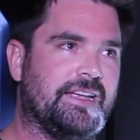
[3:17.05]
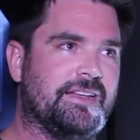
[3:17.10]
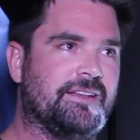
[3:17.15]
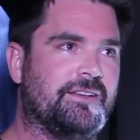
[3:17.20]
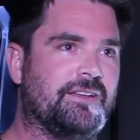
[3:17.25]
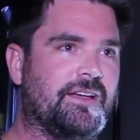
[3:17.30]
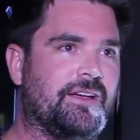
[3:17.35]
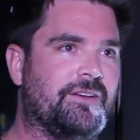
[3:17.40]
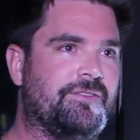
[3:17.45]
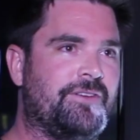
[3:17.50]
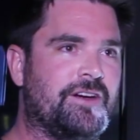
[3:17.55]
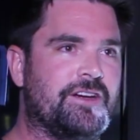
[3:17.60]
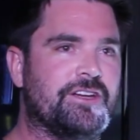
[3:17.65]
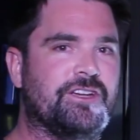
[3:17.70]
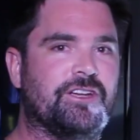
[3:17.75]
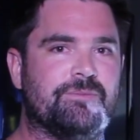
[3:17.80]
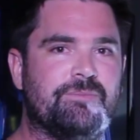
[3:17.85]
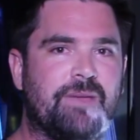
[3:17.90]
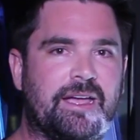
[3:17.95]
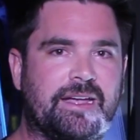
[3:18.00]
and a very
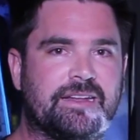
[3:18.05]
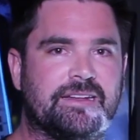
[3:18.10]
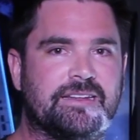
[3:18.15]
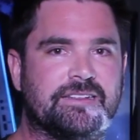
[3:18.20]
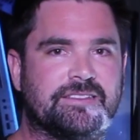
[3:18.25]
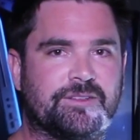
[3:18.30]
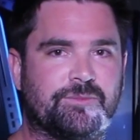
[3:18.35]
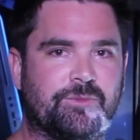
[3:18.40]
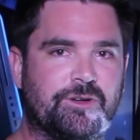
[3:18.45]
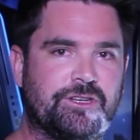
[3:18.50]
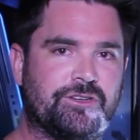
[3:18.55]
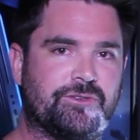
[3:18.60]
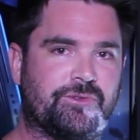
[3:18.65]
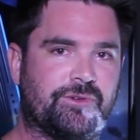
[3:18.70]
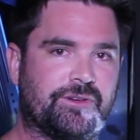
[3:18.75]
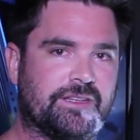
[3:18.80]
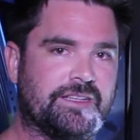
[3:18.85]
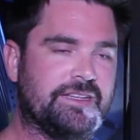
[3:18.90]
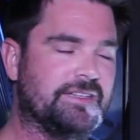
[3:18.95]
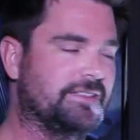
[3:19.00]
good mechanism when
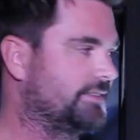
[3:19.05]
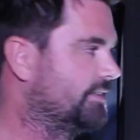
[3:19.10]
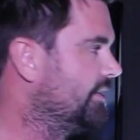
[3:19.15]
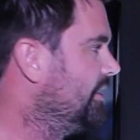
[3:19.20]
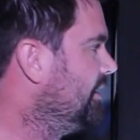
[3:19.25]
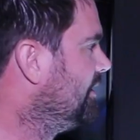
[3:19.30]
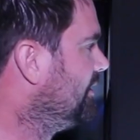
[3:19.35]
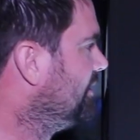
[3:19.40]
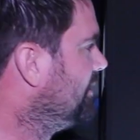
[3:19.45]
you release.